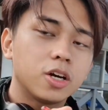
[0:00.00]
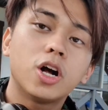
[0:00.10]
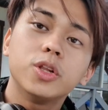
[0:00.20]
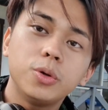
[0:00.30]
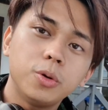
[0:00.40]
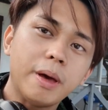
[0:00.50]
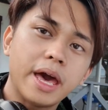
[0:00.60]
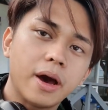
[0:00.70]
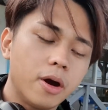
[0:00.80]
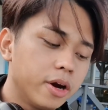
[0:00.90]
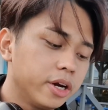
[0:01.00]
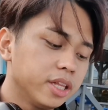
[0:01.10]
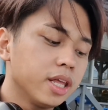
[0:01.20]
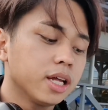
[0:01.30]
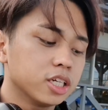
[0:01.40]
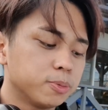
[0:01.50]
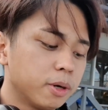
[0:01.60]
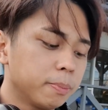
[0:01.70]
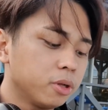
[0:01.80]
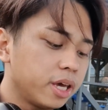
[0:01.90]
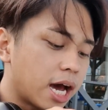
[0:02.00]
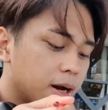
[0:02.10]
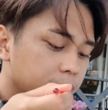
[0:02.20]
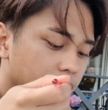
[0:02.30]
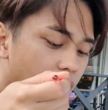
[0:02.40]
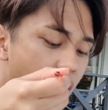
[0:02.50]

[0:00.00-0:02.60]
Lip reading: called ube, or in English, purple yam.